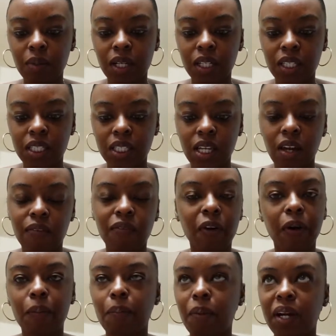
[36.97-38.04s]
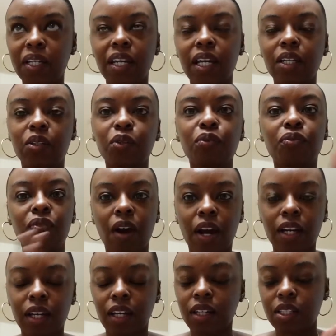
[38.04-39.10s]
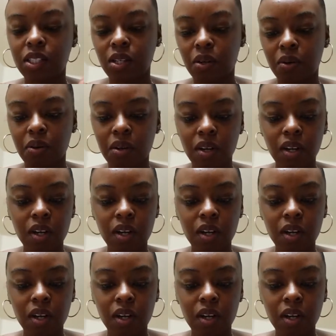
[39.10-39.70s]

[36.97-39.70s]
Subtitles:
and it's set for Monday through Friday, so,